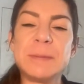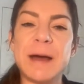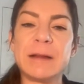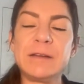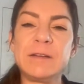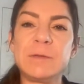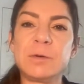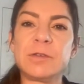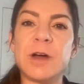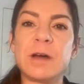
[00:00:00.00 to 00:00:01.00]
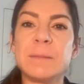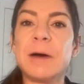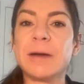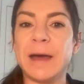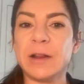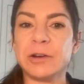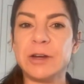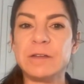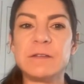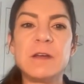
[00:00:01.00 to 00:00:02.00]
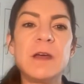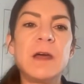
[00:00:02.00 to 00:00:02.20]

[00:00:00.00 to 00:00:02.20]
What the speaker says: balance, we're talking about calories.